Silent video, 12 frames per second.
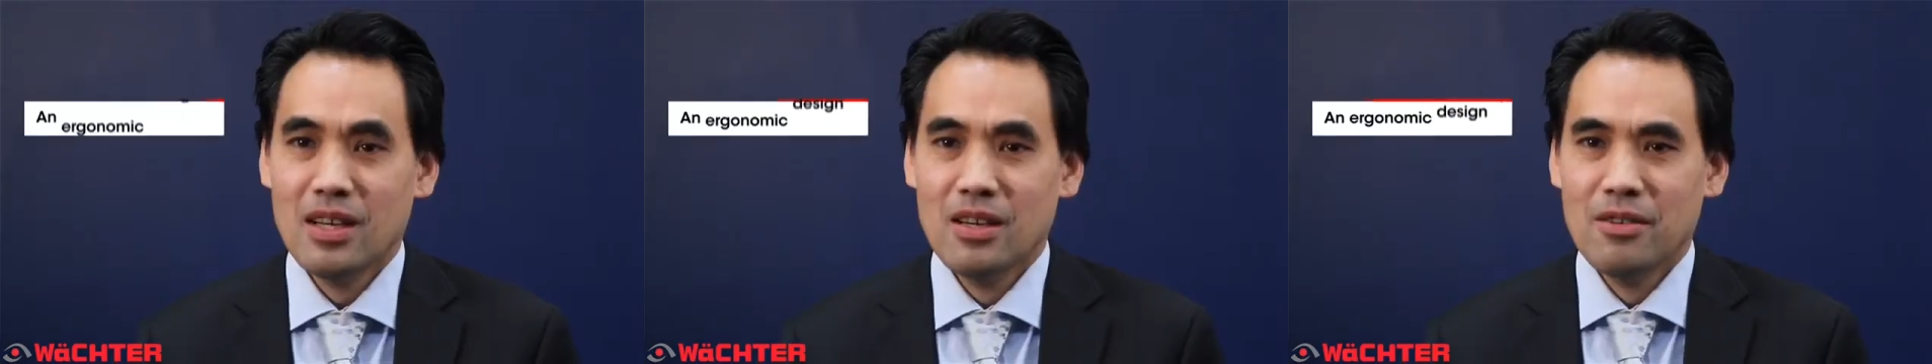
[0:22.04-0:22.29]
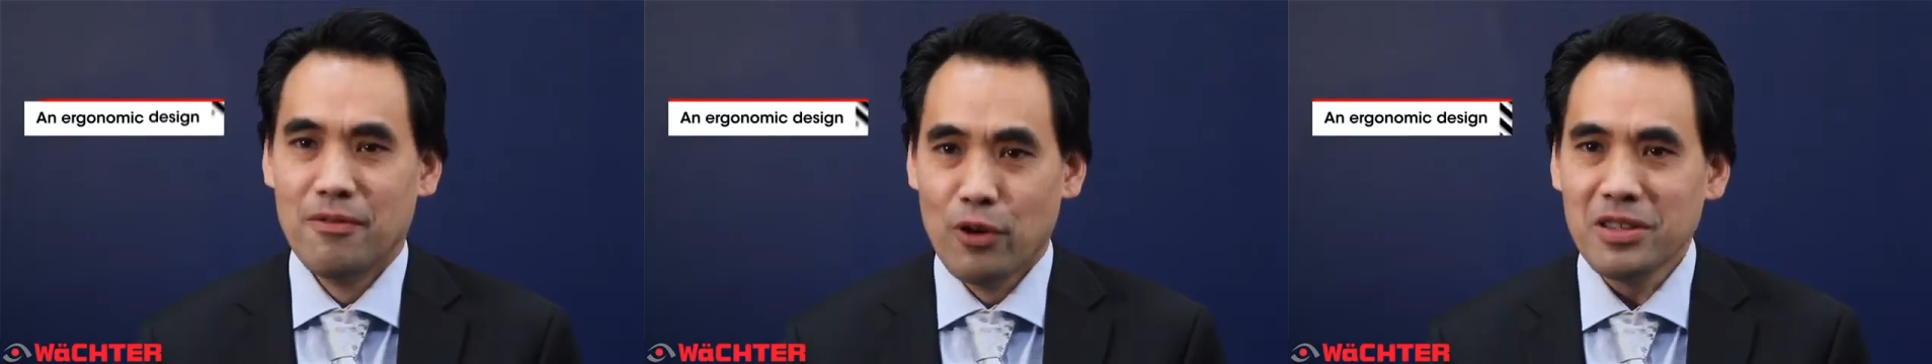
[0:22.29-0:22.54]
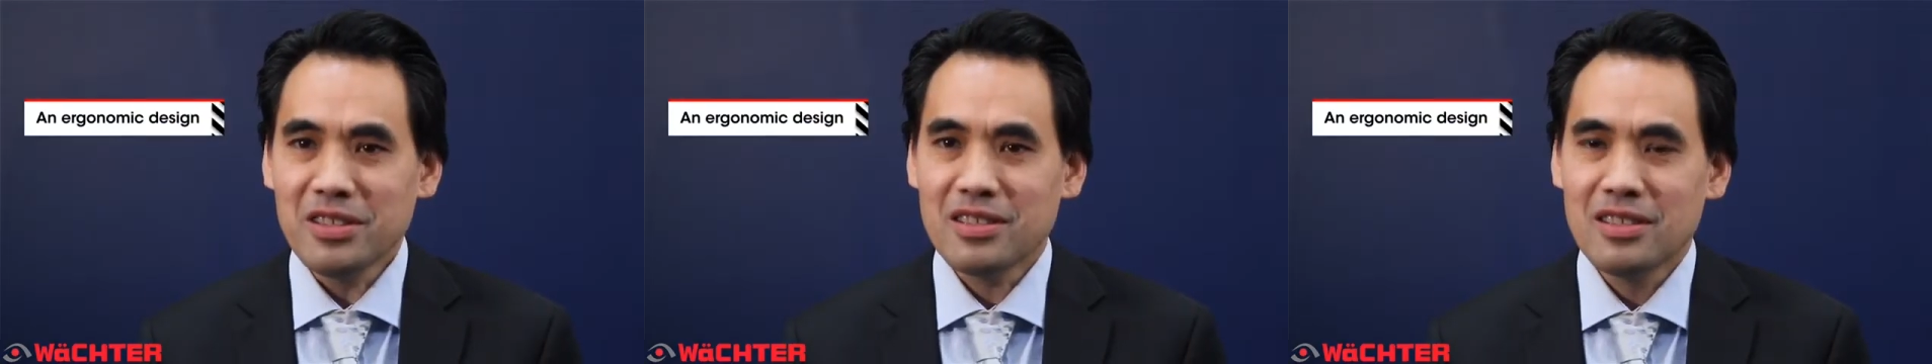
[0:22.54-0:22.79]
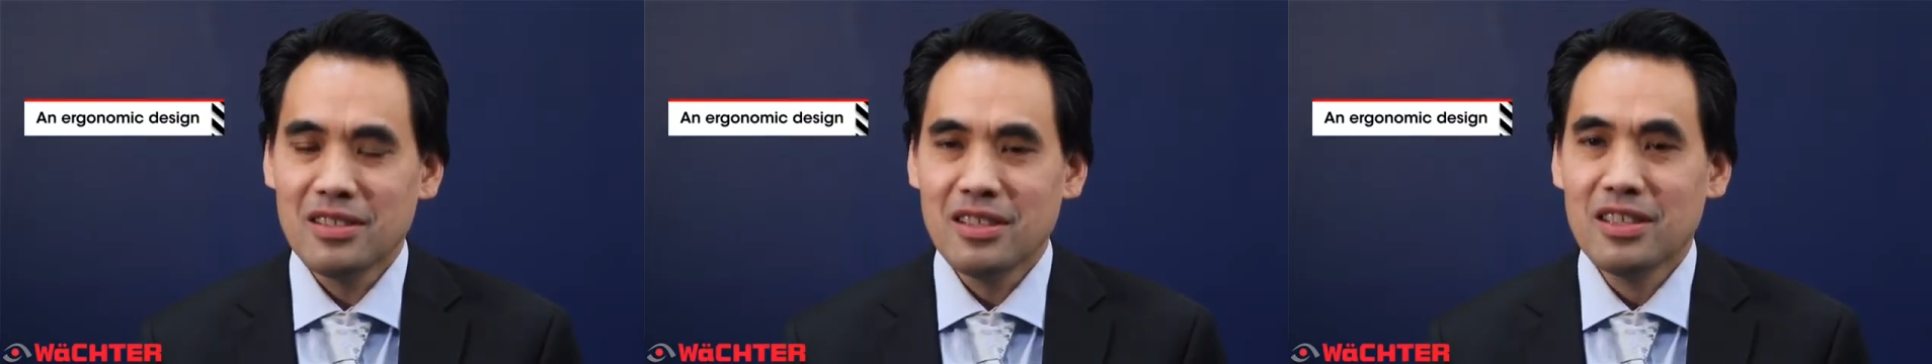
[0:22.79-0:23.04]

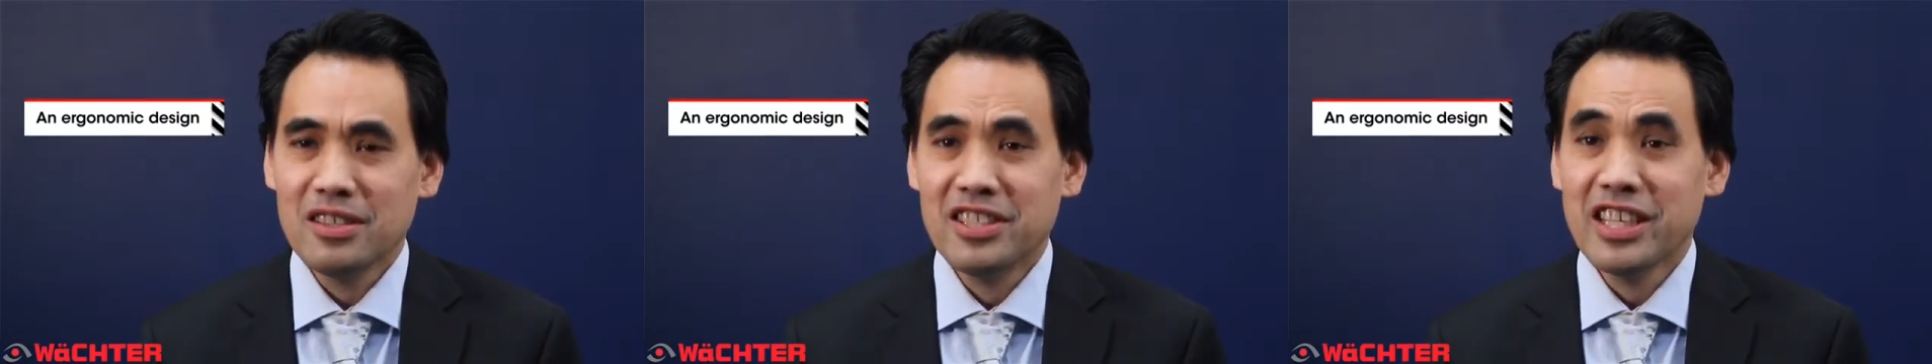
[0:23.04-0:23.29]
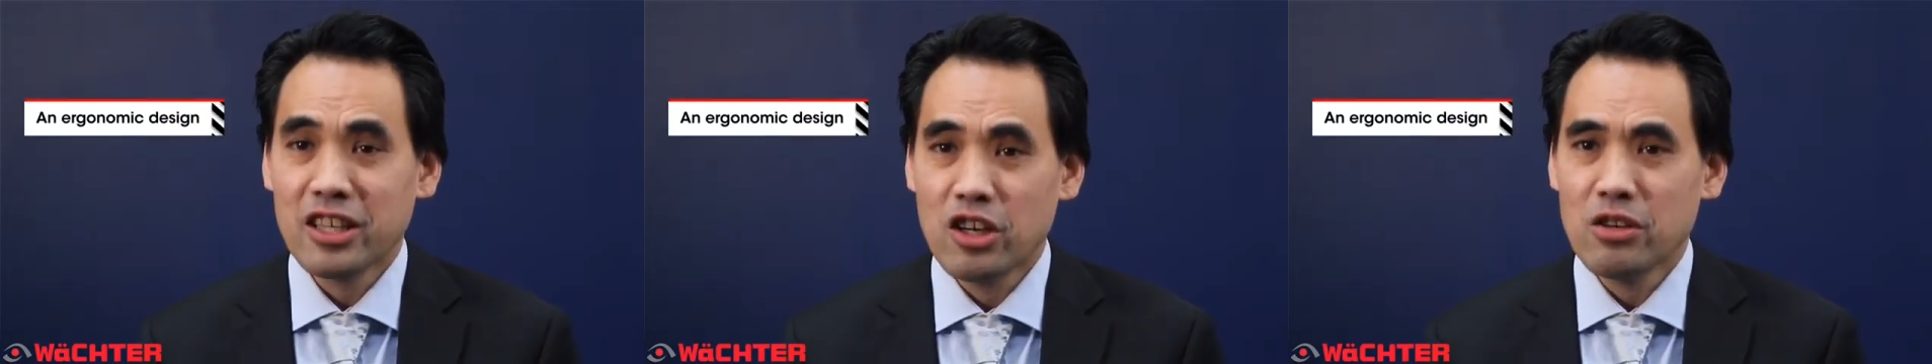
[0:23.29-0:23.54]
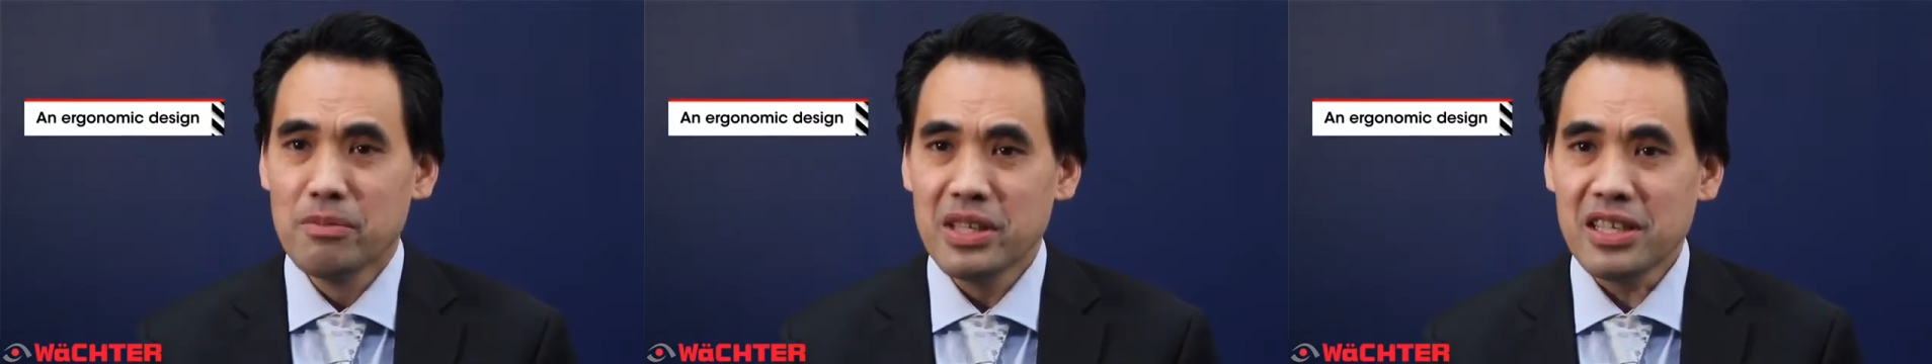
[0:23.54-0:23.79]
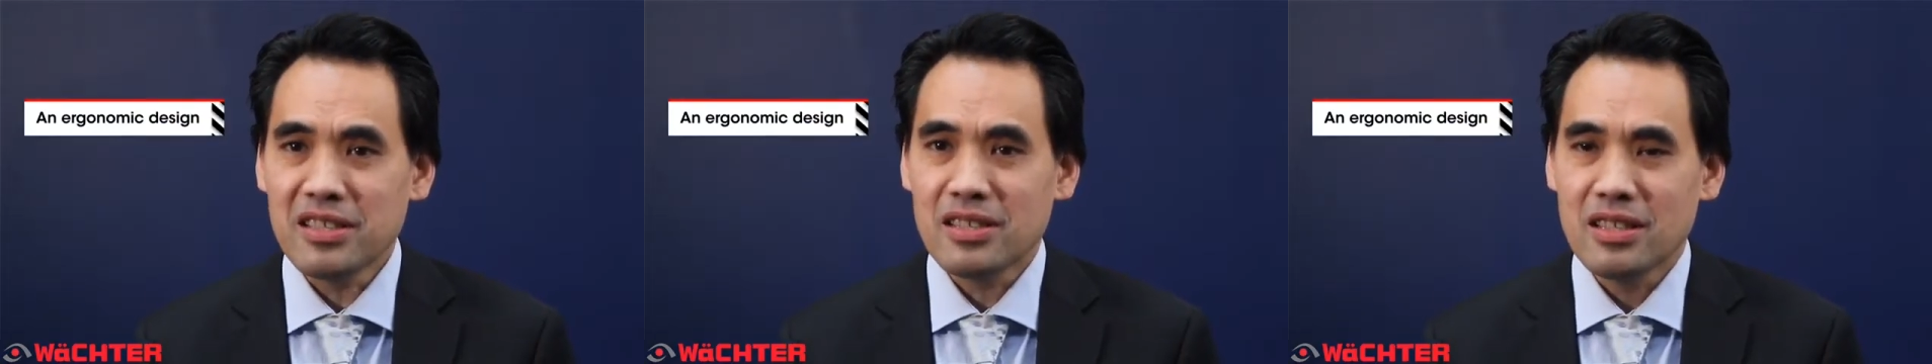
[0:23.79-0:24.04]
First, the
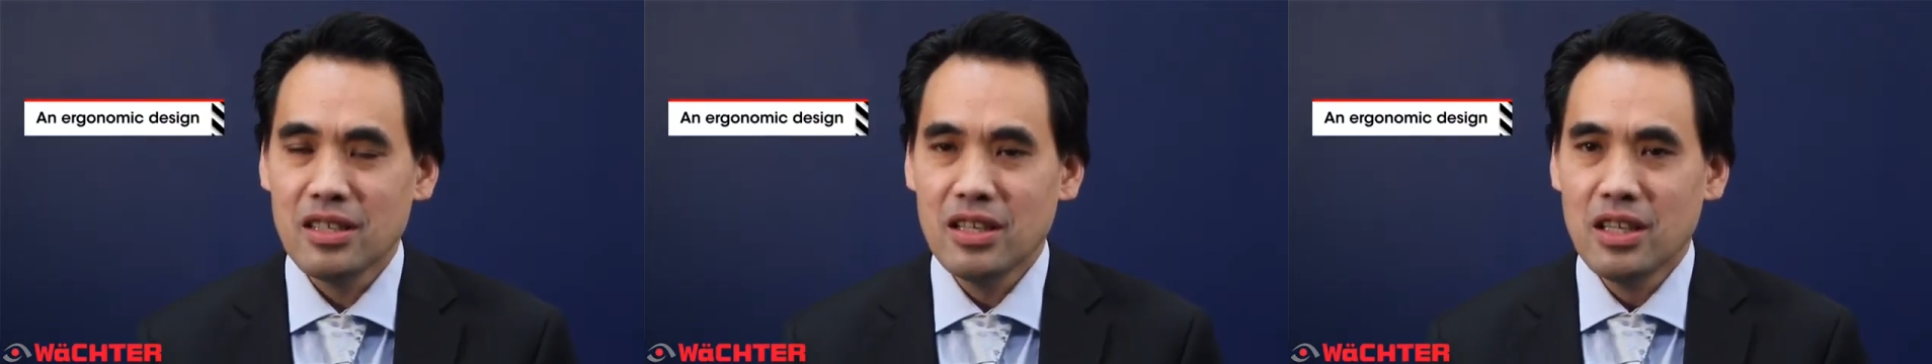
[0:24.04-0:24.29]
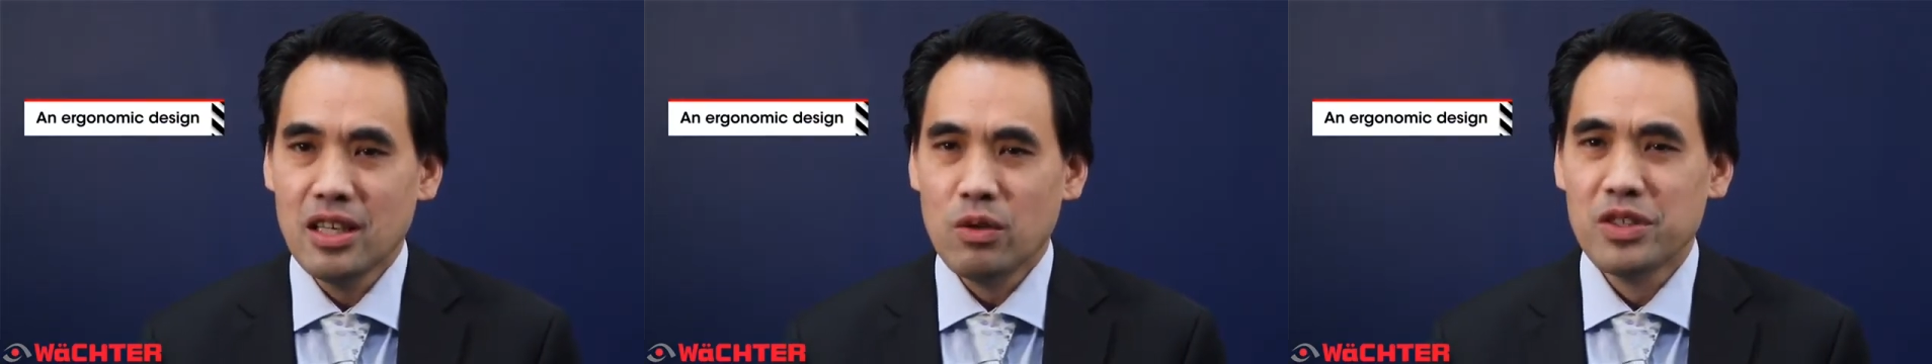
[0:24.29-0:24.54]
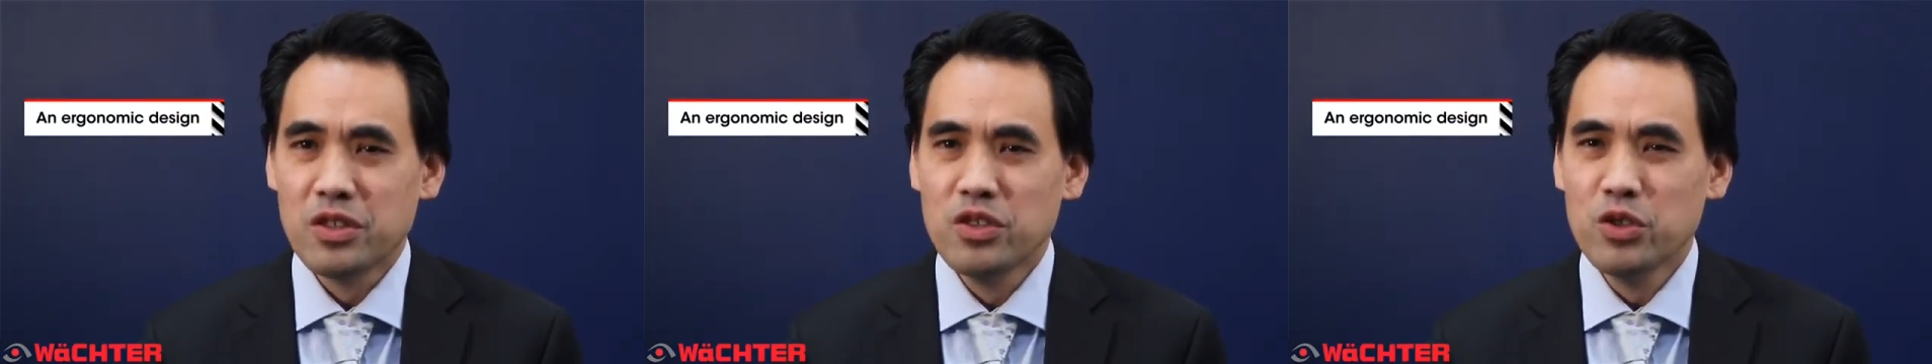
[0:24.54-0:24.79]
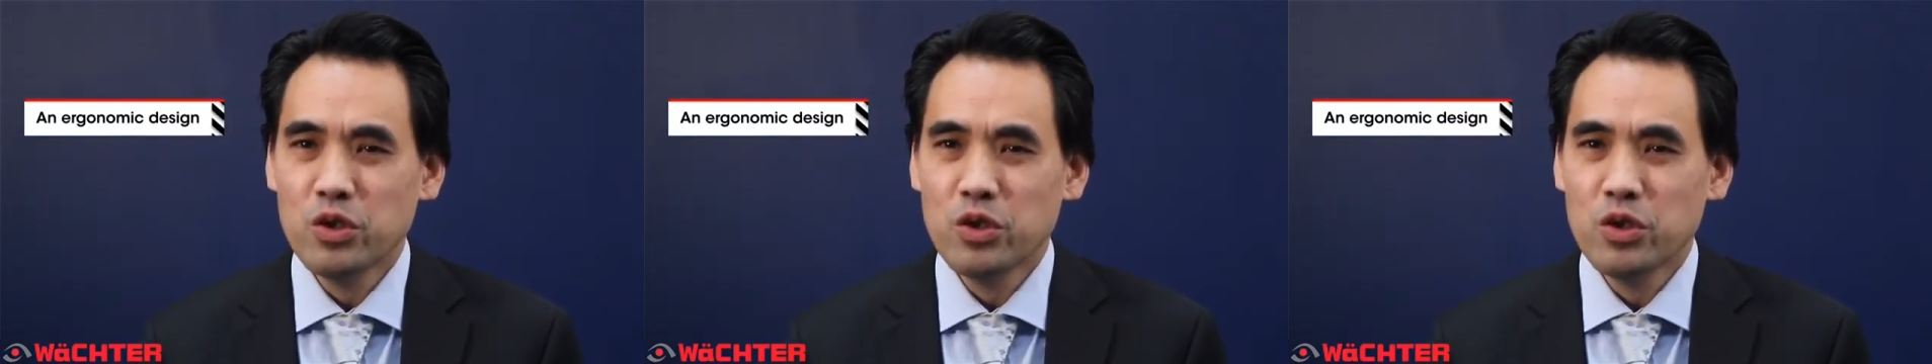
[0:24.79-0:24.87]
ergonomics with a new